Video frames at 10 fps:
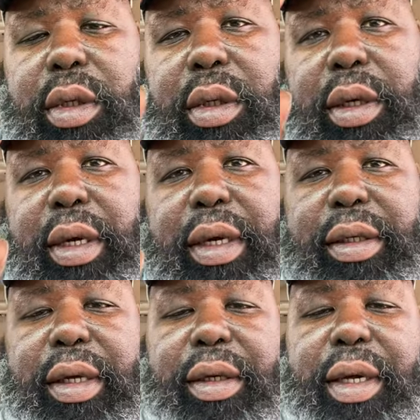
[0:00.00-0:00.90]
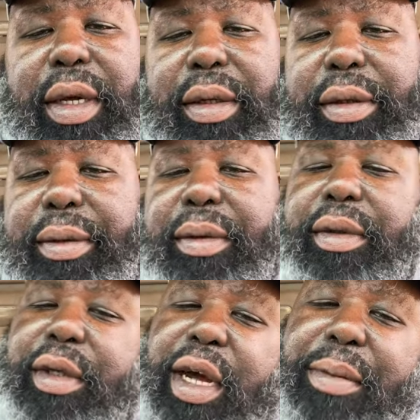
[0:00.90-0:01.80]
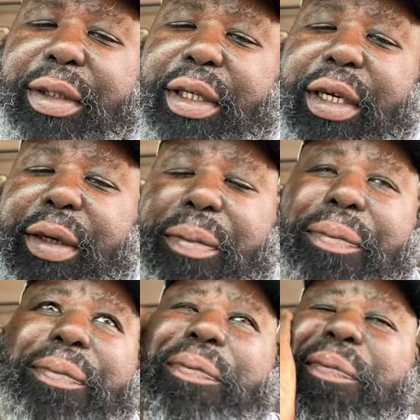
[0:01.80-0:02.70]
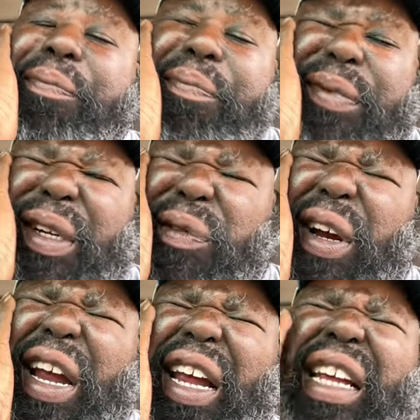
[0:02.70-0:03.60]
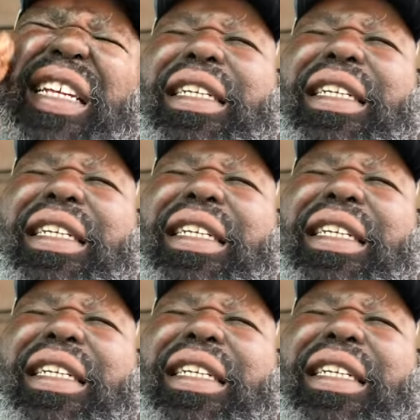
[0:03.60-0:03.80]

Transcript: Hey guys out there, Thomas here, Billy Ray.